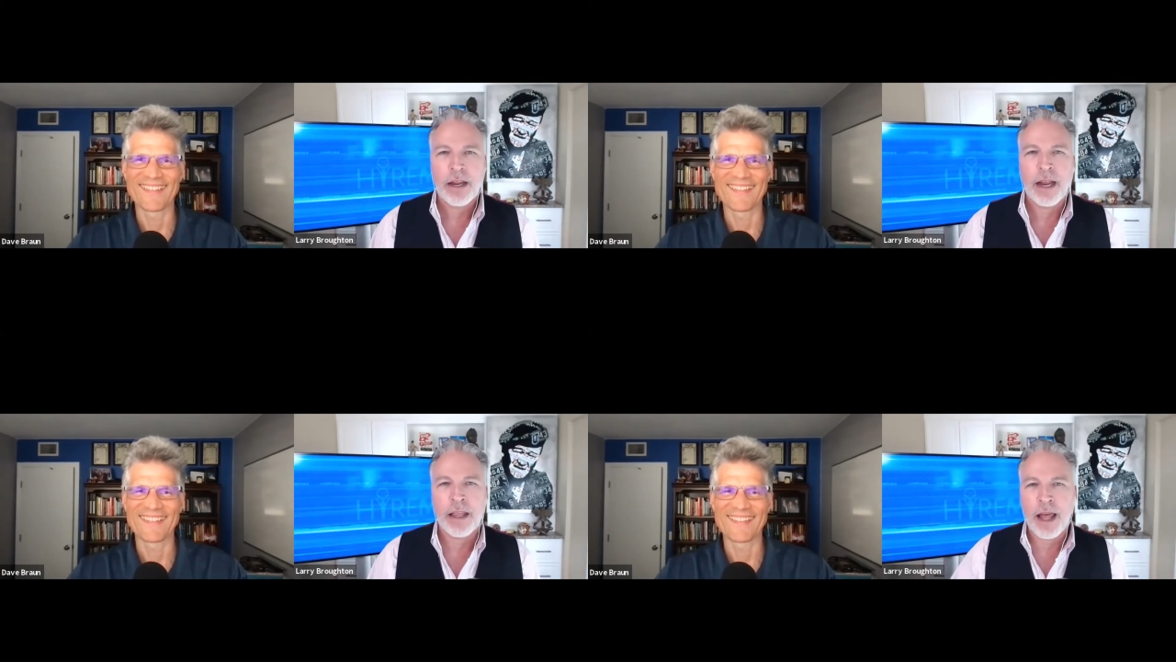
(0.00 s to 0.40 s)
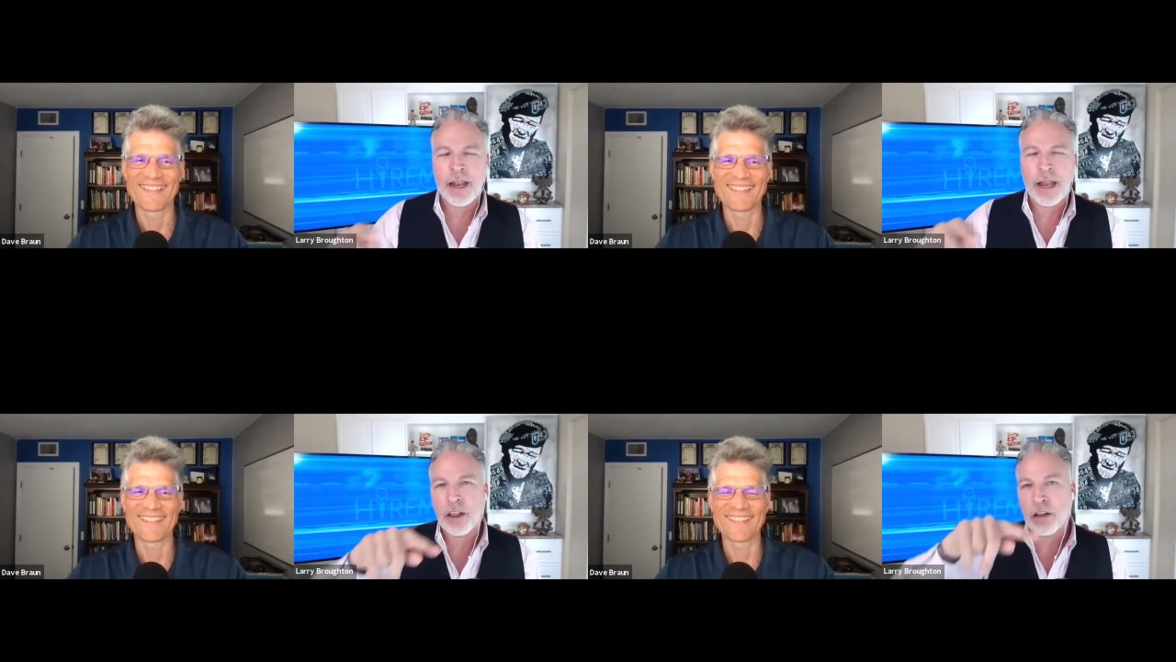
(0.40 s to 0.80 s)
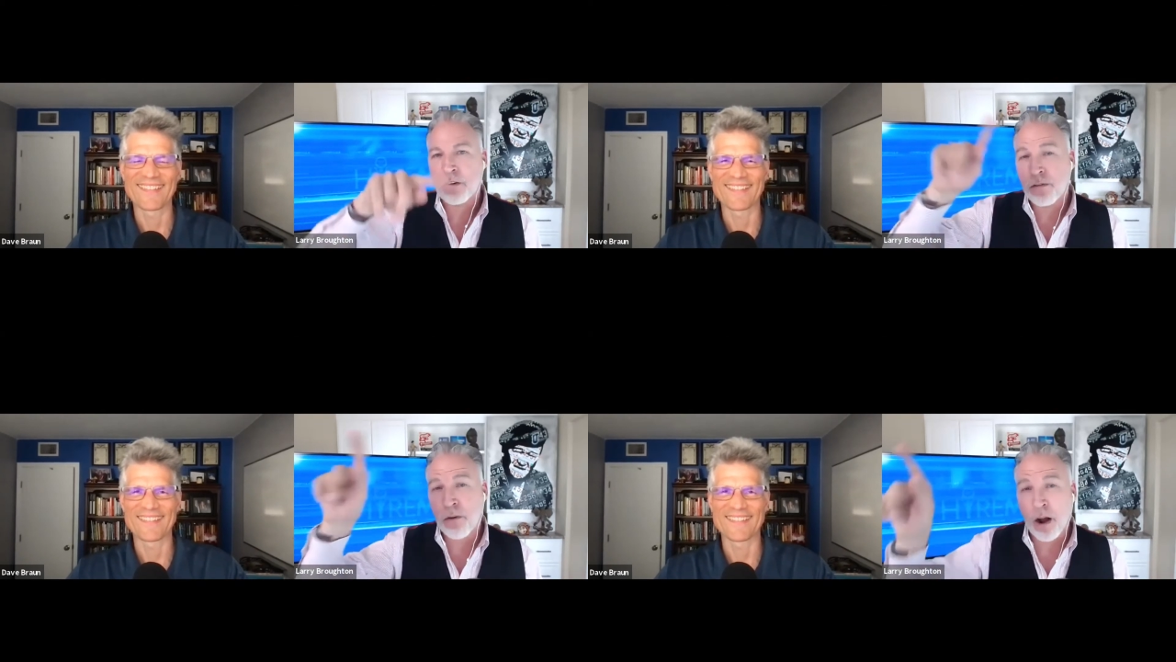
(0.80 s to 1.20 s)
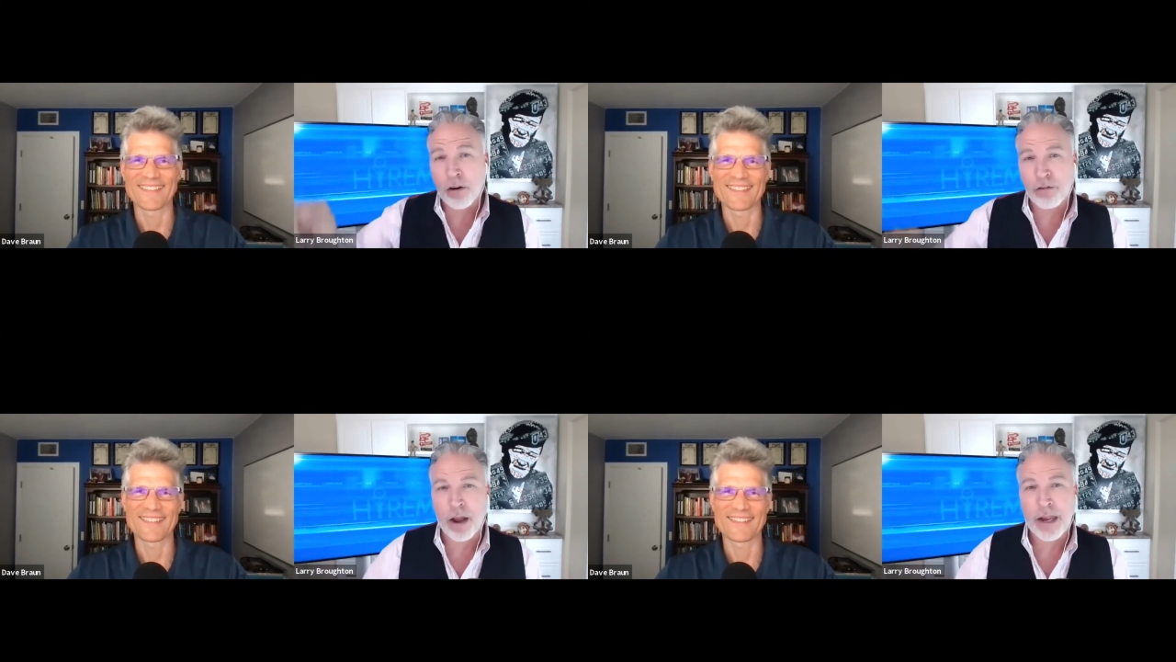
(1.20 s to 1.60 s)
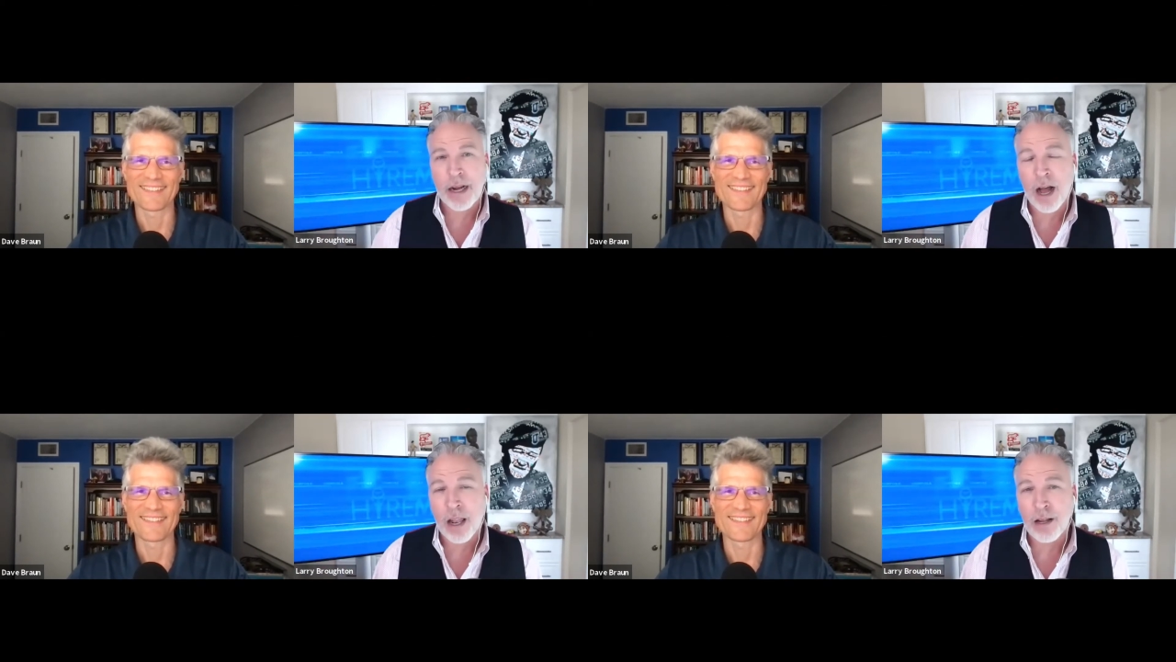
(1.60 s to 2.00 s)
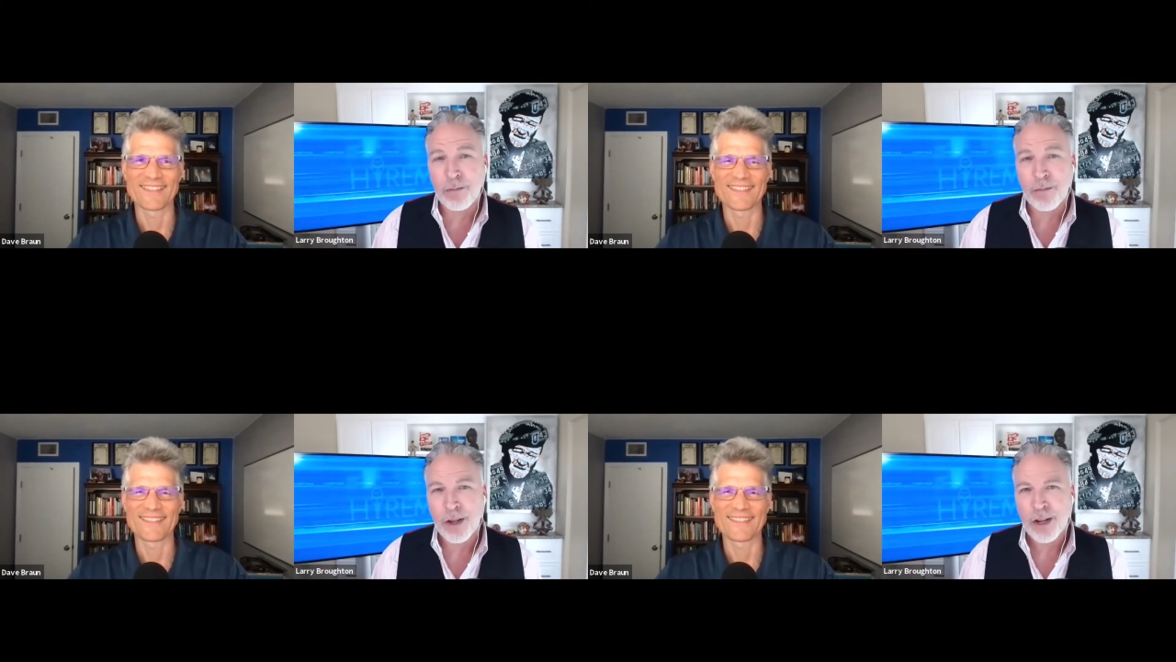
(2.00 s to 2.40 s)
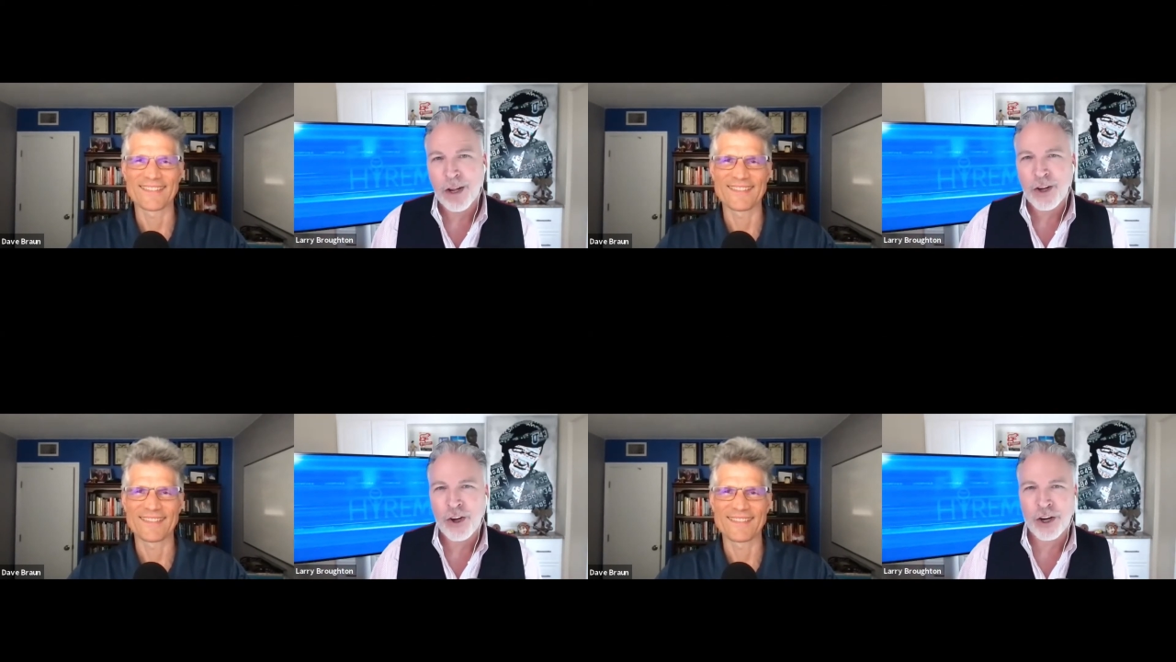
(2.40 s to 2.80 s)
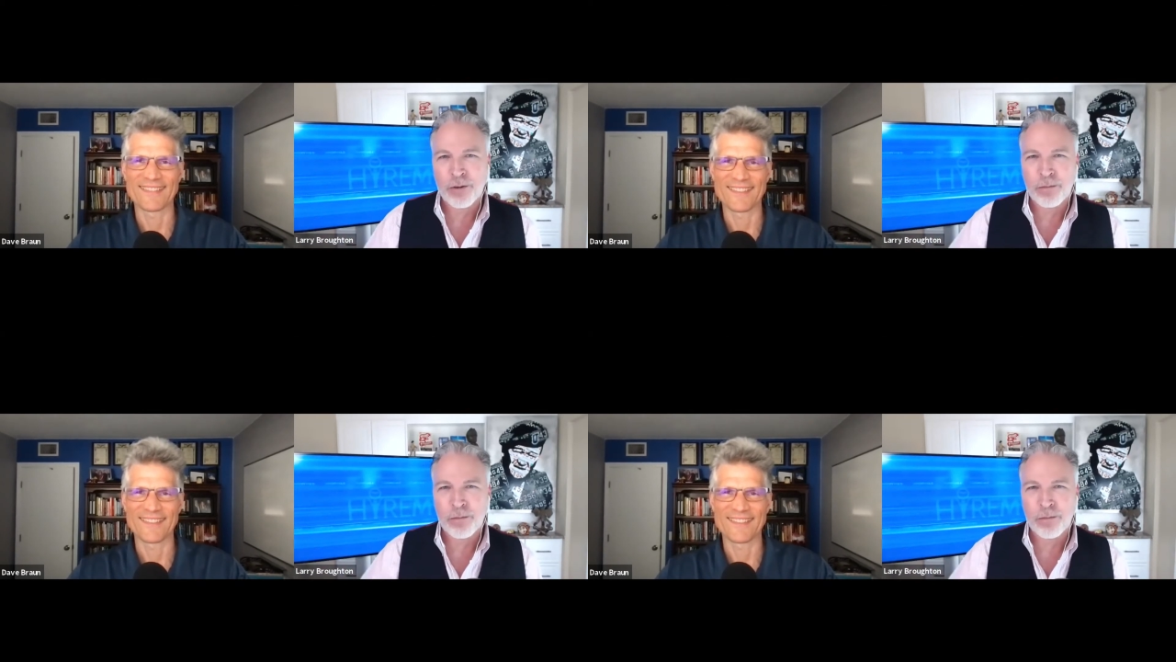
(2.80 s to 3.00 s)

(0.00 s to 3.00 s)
Speaker 1: And then in the far right column, you're going to